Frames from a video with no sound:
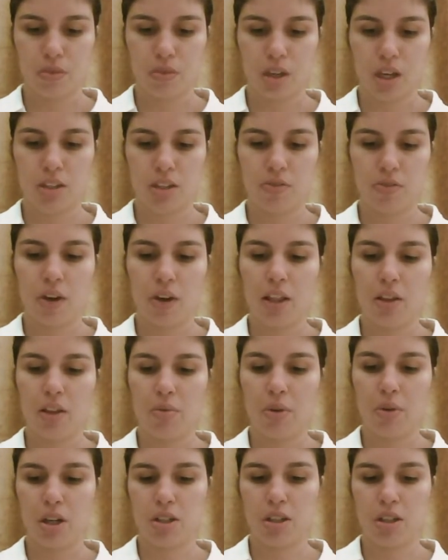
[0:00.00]
His father
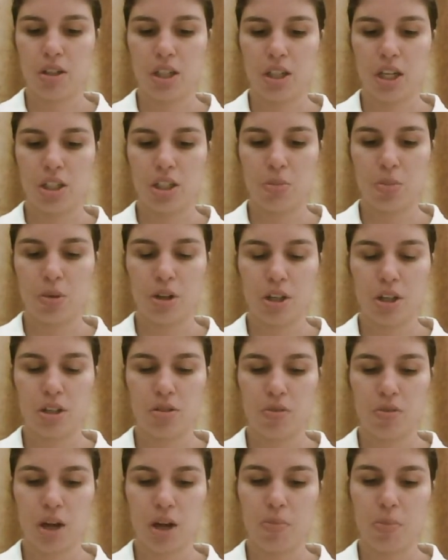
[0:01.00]
wanted to teach him on his
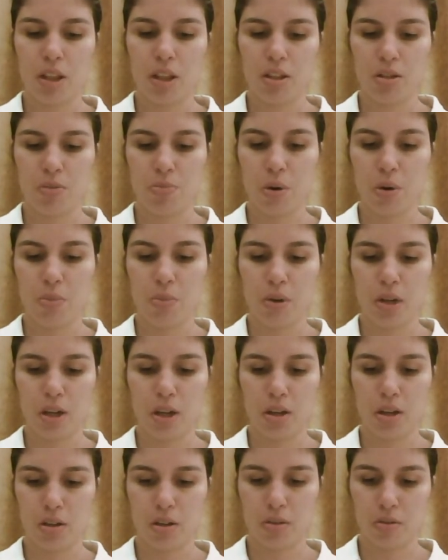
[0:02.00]
grandmother's
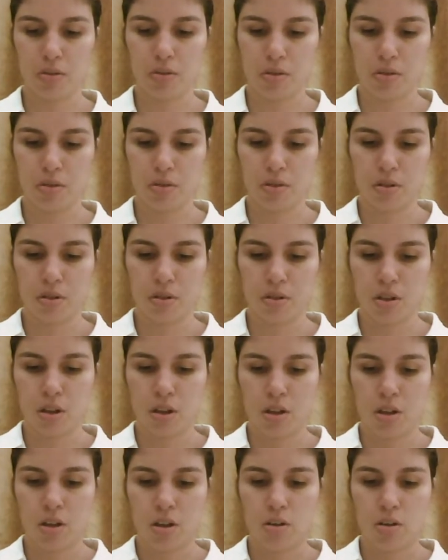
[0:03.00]
property.
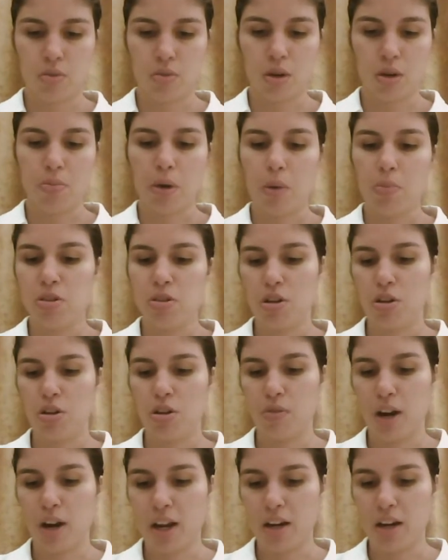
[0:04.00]
"When Mum's not
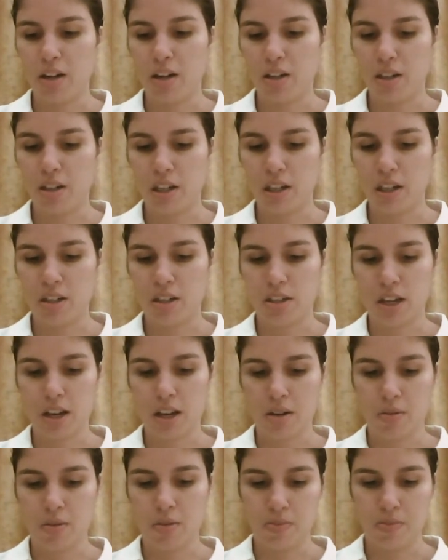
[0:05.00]
around," he'd
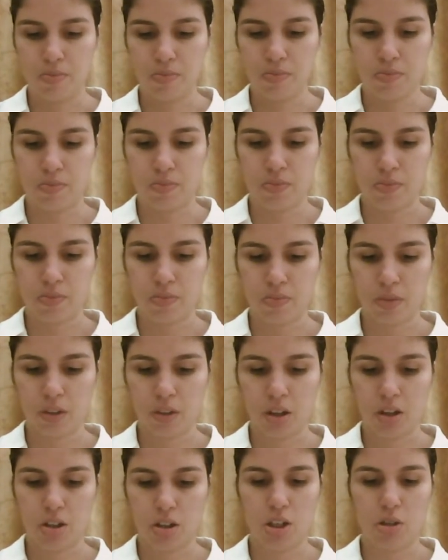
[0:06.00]
said.
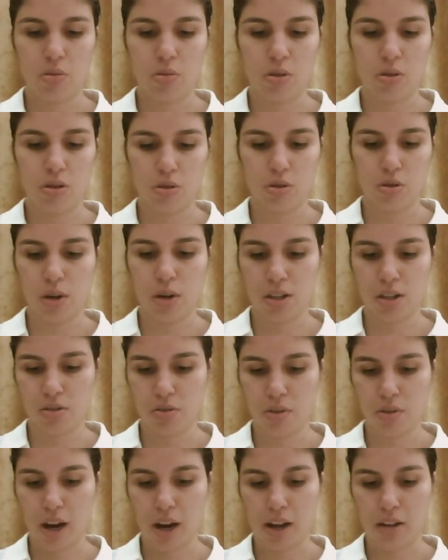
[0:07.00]
She was always
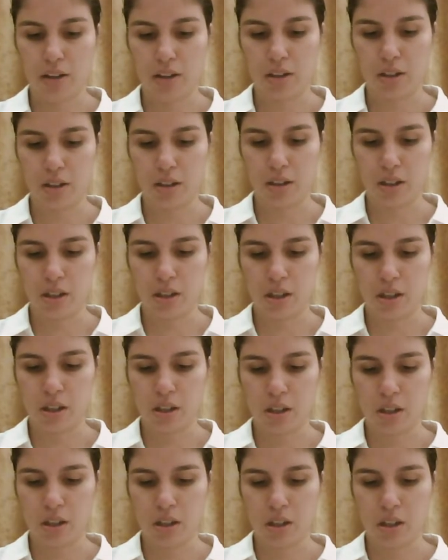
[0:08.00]
around.
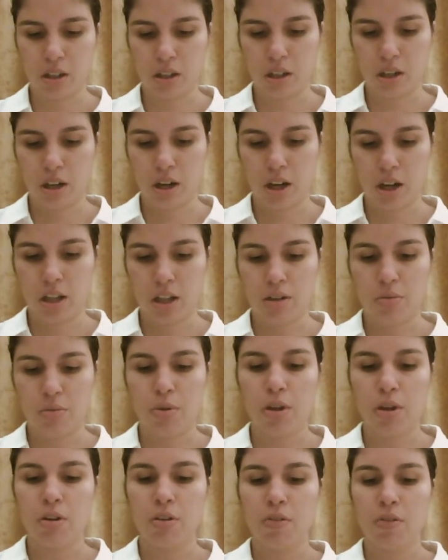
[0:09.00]
The
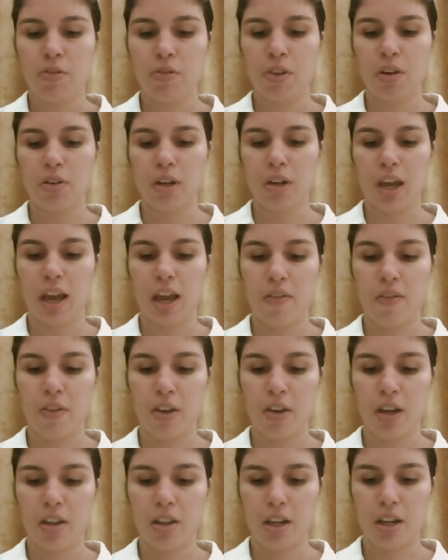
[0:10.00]
wheel felt
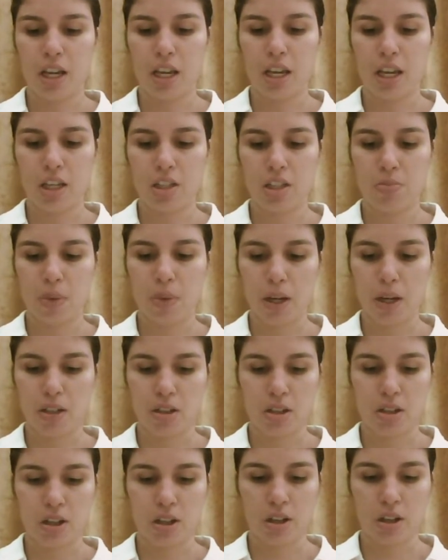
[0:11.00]
heavier than he
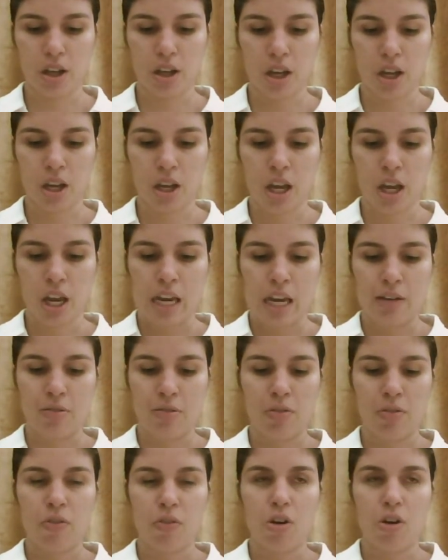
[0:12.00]
expected. He
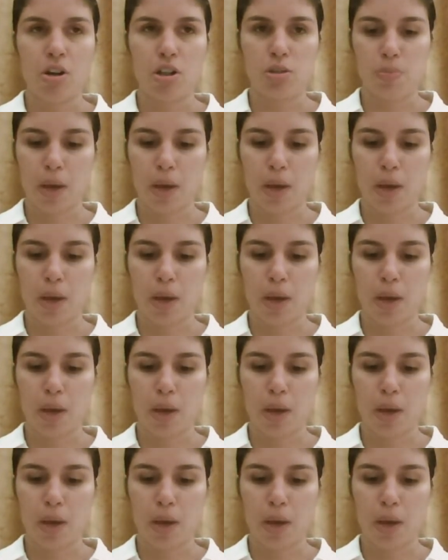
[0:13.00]
reversed